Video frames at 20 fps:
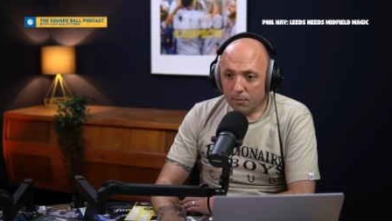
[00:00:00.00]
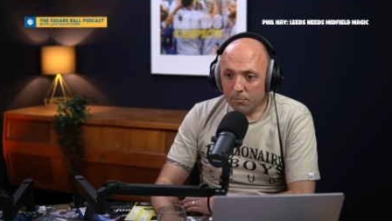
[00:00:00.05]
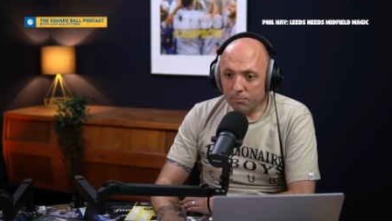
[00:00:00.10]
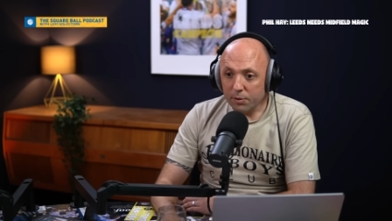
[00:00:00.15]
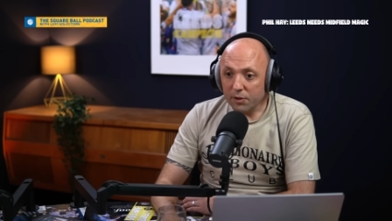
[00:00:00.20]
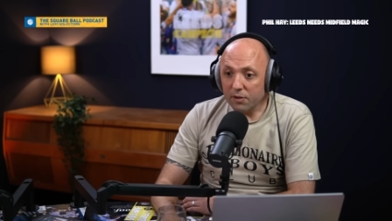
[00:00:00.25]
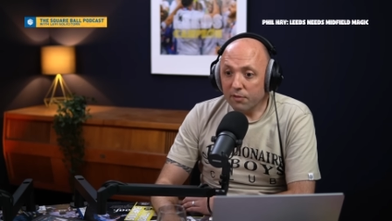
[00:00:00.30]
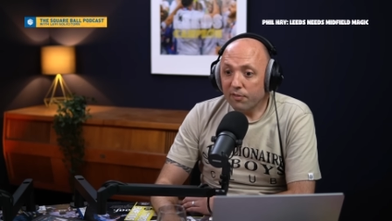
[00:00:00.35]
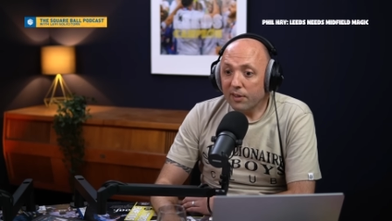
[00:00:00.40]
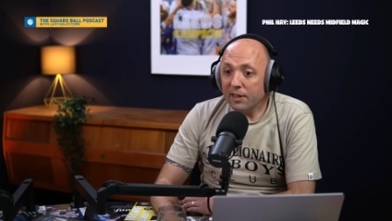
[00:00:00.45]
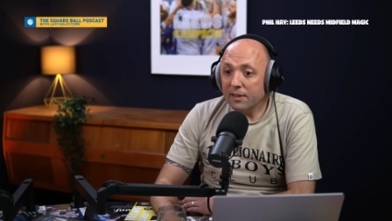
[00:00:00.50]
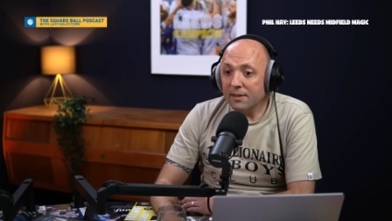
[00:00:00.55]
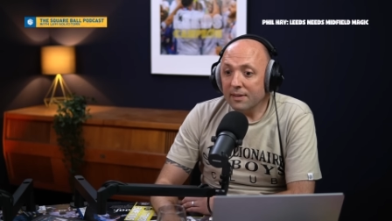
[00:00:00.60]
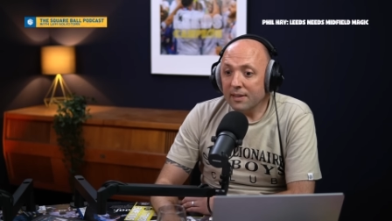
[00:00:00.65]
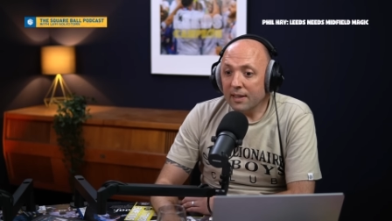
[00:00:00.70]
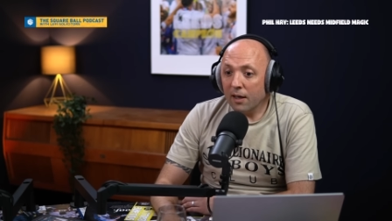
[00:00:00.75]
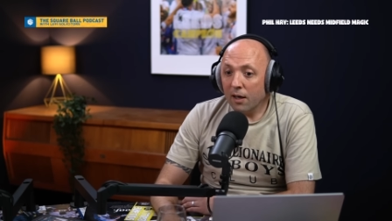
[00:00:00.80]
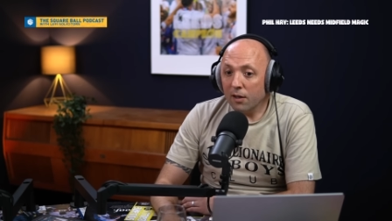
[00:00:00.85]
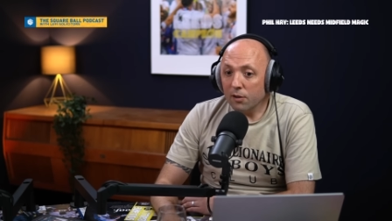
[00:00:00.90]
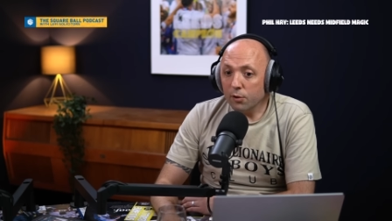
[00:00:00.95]
But the fact that
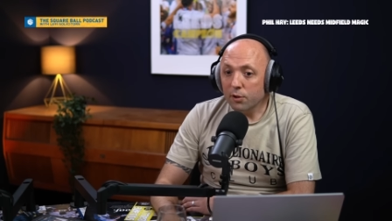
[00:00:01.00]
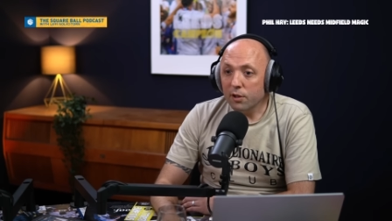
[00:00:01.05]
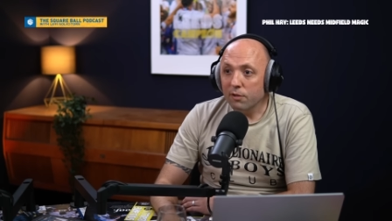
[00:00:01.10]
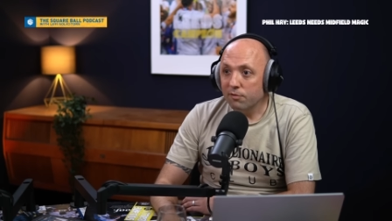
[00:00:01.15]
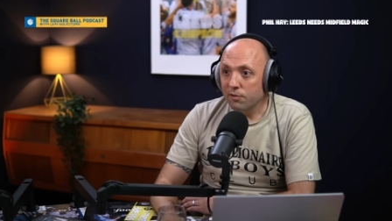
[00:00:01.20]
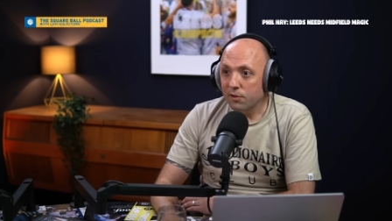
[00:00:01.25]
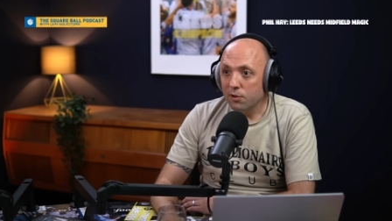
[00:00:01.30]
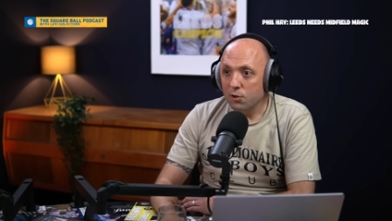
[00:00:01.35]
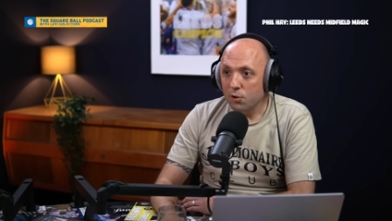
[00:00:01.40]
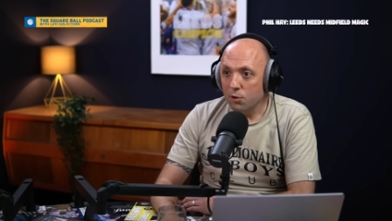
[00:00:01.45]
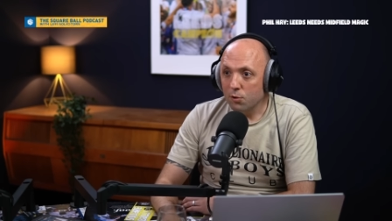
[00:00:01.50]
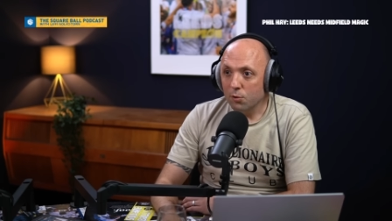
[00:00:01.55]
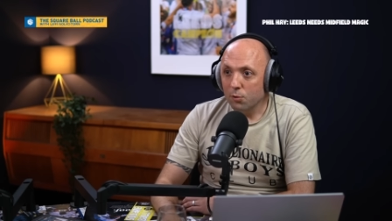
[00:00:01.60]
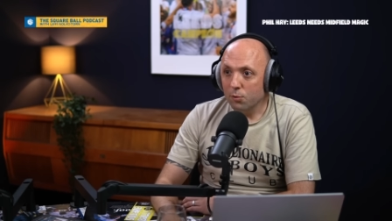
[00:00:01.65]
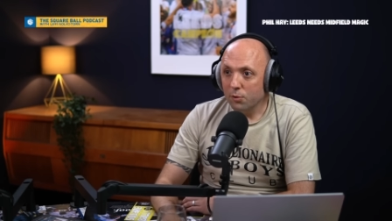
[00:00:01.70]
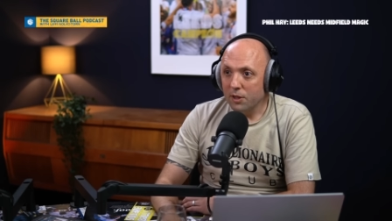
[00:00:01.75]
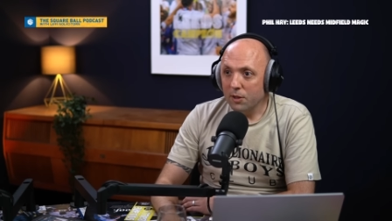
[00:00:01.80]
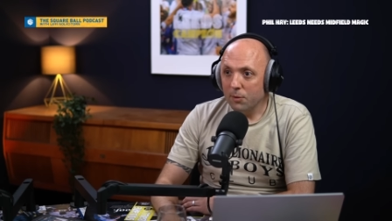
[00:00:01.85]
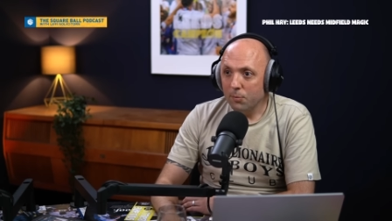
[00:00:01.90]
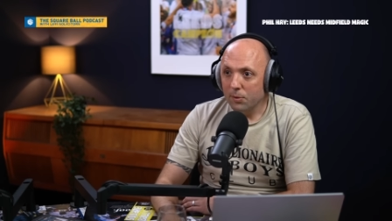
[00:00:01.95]
they are looking for a new
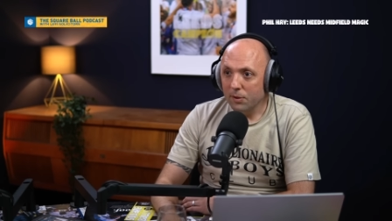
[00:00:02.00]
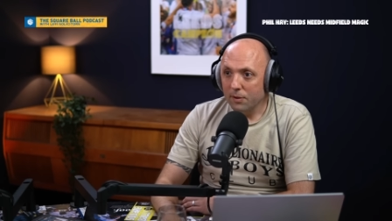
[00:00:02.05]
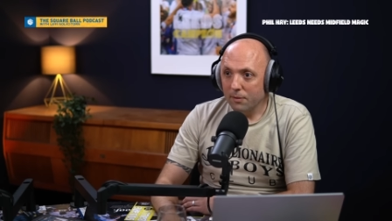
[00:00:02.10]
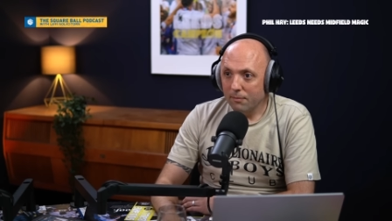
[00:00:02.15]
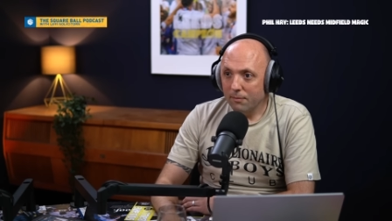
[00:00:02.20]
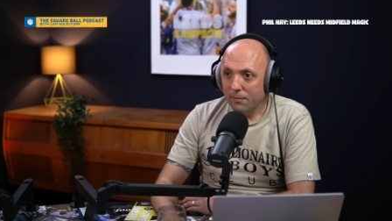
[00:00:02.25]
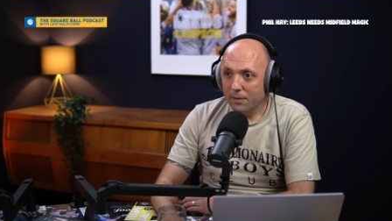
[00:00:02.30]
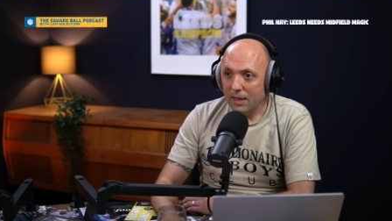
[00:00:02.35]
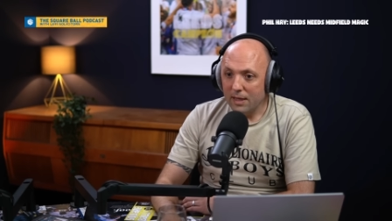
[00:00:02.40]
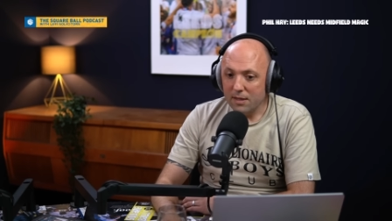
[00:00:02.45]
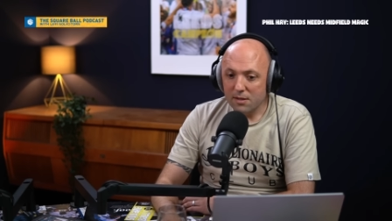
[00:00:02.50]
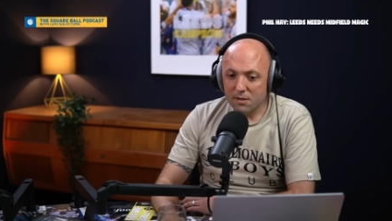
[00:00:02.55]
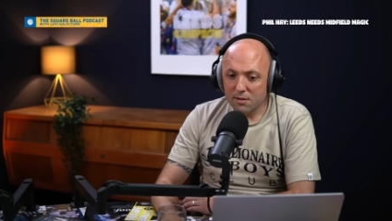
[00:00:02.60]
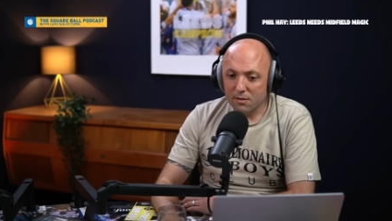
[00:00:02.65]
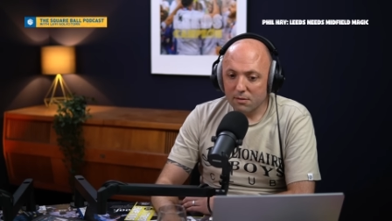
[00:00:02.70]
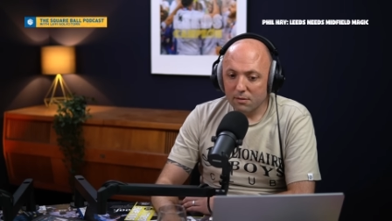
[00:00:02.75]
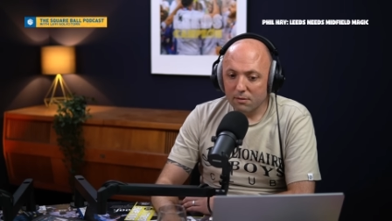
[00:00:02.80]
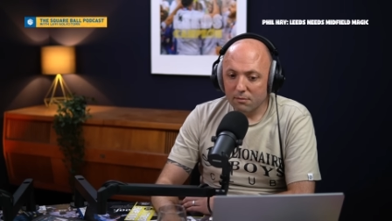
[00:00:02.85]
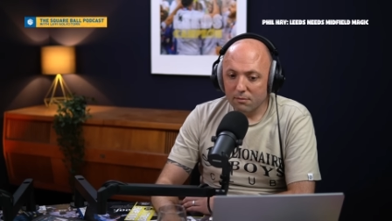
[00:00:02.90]
goalkeeper is